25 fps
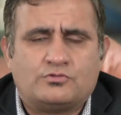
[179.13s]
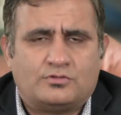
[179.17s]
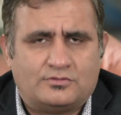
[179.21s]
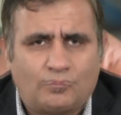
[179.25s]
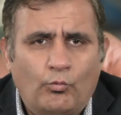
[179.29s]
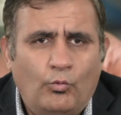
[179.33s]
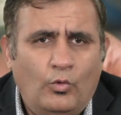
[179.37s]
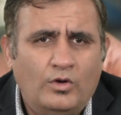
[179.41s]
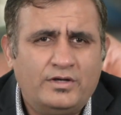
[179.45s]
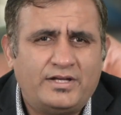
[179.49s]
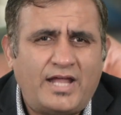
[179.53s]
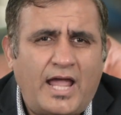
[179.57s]

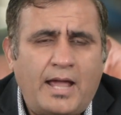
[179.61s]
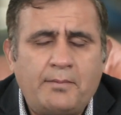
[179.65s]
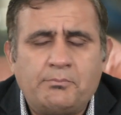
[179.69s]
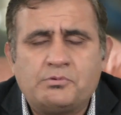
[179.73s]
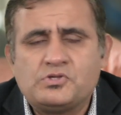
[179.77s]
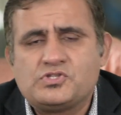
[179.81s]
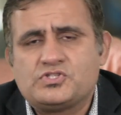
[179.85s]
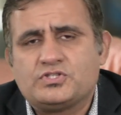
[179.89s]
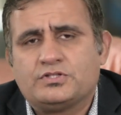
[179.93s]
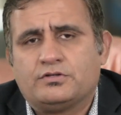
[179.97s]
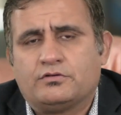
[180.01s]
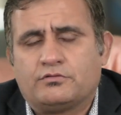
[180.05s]
What
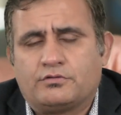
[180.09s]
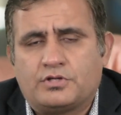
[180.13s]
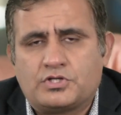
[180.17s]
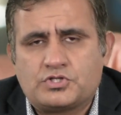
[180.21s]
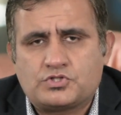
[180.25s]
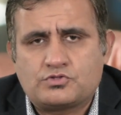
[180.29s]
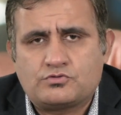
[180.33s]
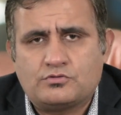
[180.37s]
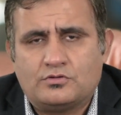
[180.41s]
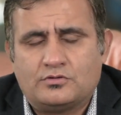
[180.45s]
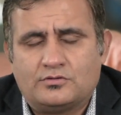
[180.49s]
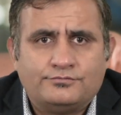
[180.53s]
happens in a
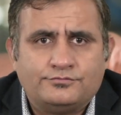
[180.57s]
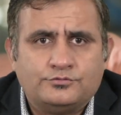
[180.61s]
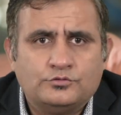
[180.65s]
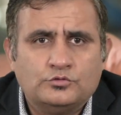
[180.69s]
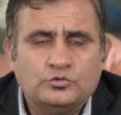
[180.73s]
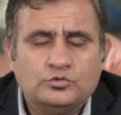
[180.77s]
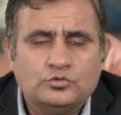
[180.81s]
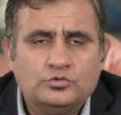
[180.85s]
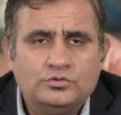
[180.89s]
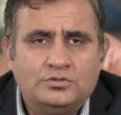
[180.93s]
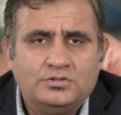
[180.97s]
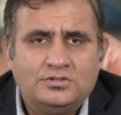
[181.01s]
restaurant?
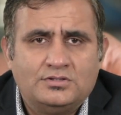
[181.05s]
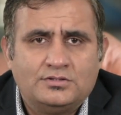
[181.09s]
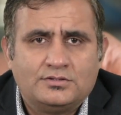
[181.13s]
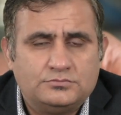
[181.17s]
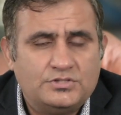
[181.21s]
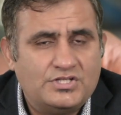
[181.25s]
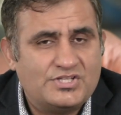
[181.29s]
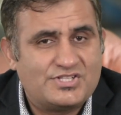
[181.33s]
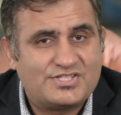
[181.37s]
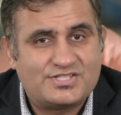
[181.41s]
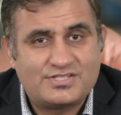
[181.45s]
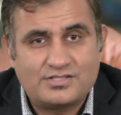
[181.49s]
Food
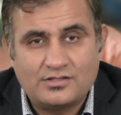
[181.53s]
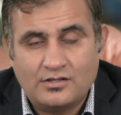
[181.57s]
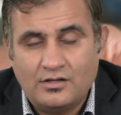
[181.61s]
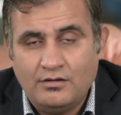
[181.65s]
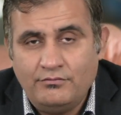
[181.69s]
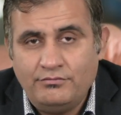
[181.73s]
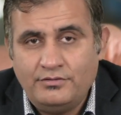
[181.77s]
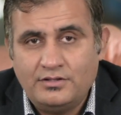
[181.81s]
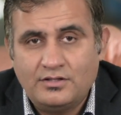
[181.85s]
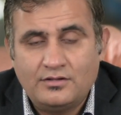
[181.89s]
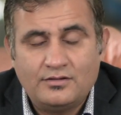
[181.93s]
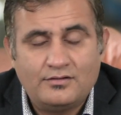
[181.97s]
is served,